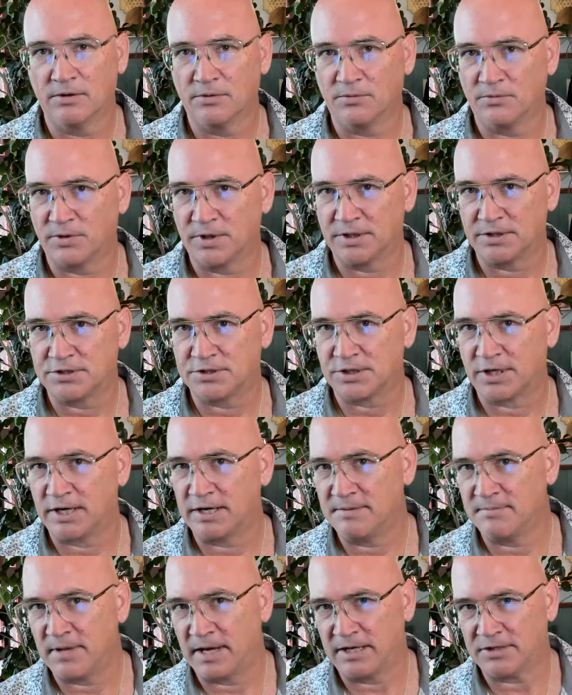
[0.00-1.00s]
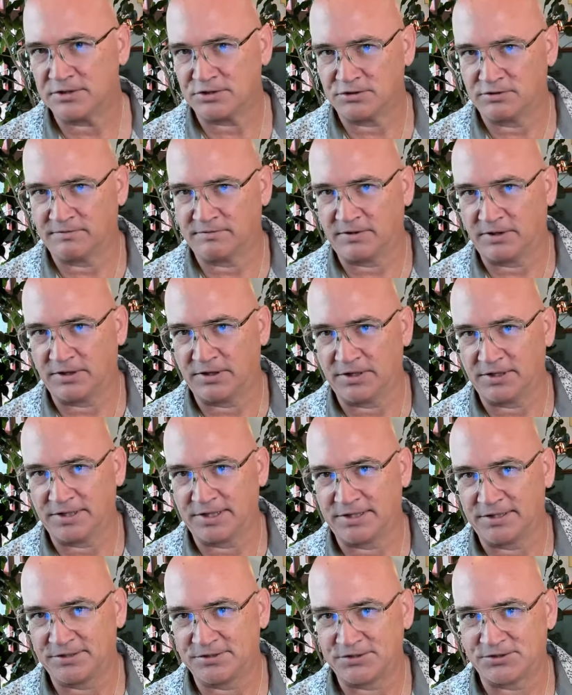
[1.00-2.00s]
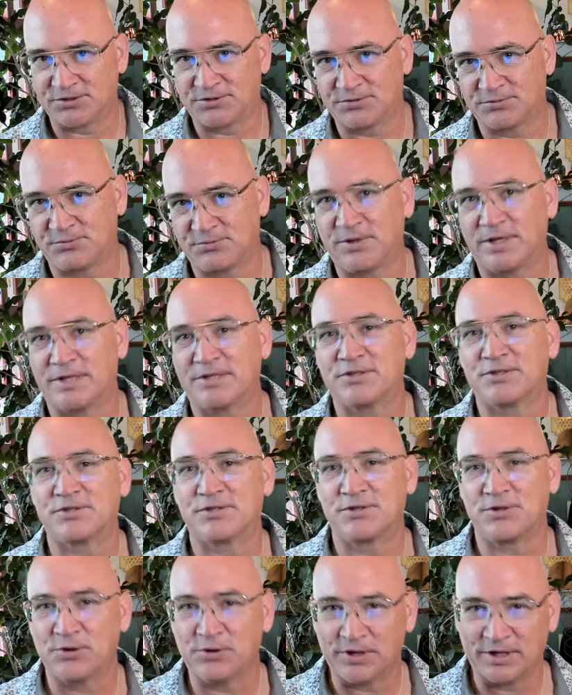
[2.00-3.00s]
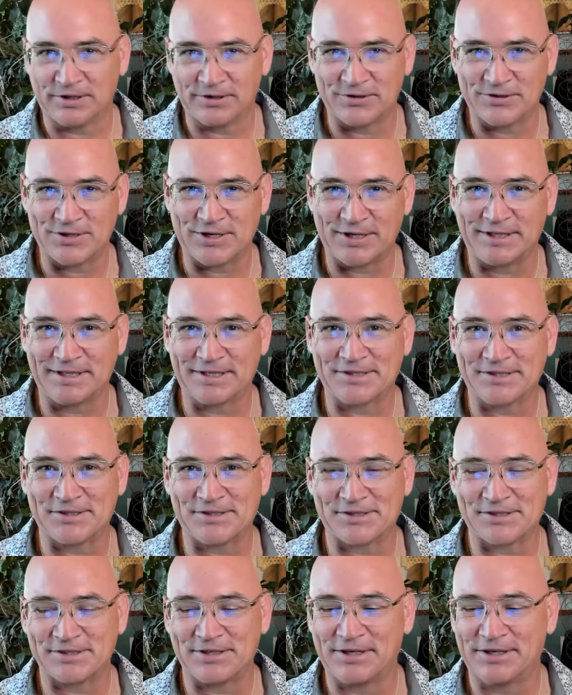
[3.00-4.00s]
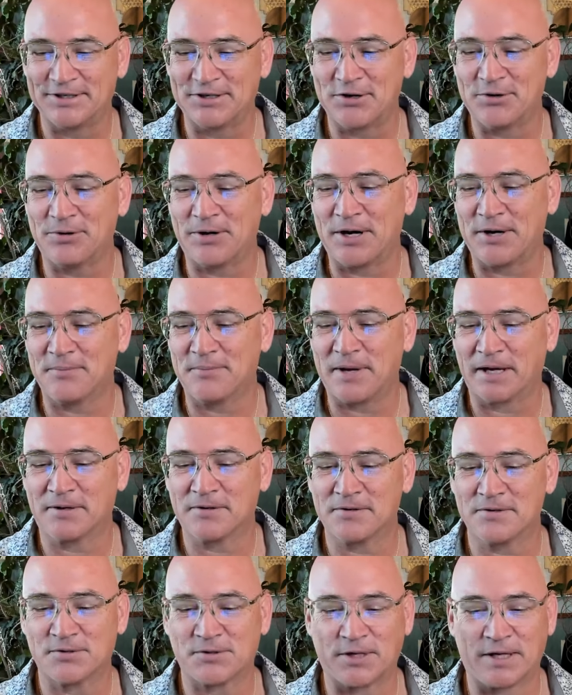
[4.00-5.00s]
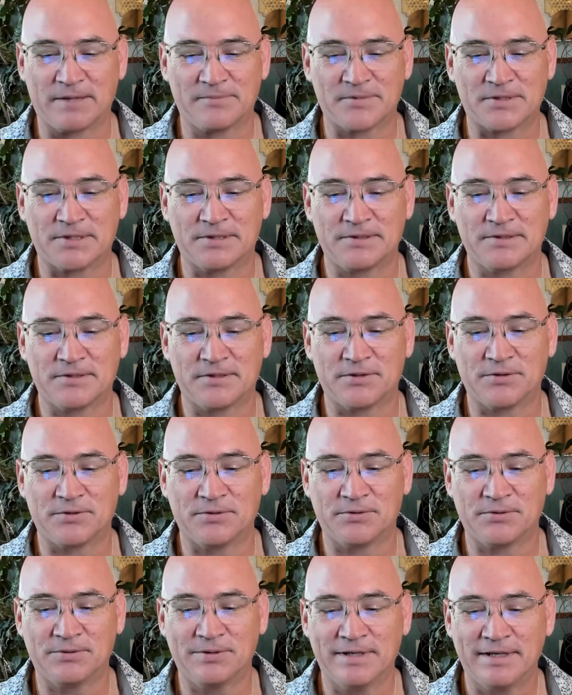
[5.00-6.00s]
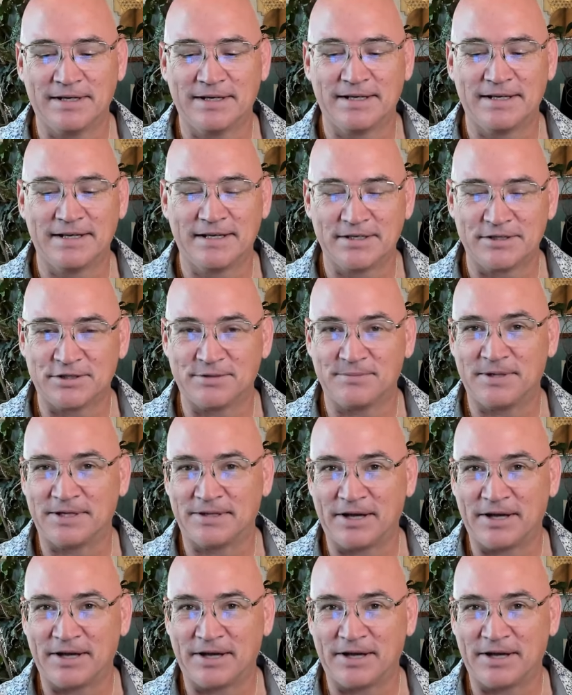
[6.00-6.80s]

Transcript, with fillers: which I imagine you've already switched your energetics on your Rainmaker Samson to to be